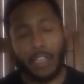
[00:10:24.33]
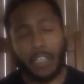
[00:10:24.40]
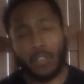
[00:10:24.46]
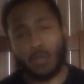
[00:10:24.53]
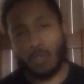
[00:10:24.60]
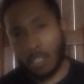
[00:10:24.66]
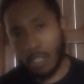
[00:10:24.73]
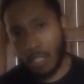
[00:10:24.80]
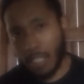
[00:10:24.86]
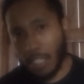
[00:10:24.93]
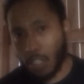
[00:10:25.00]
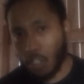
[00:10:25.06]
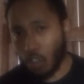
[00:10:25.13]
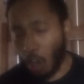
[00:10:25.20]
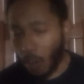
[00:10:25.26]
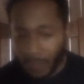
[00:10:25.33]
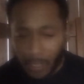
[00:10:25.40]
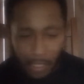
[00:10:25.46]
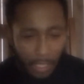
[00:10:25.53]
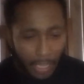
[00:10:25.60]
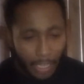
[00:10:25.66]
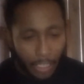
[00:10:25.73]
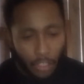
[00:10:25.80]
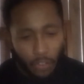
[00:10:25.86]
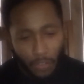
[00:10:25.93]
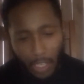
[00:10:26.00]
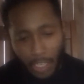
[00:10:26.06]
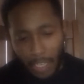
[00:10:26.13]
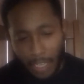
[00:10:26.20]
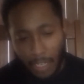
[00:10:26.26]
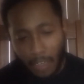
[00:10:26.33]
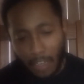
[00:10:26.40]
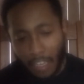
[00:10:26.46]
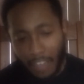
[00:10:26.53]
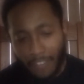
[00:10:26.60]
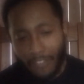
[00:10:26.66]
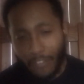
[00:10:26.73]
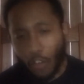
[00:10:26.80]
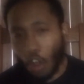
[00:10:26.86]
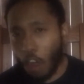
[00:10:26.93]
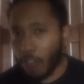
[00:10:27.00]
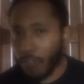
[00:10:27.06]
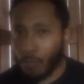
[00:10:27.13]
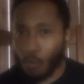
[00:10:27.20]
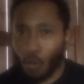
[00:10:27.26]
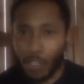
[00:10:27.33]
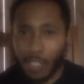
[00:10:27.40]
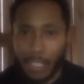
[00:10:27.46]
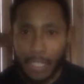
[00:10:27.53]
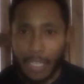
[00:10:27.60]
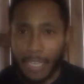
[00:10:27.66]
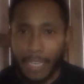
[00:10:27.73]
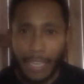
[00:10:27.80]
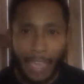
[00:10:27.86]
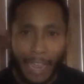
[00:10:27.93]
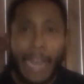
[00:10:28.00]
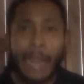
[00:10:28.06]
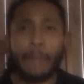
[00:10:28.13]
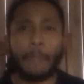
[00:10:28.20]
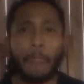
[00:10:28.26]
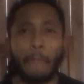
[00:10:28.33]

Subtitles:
you want to see Jarvis Landry get involved more into the game,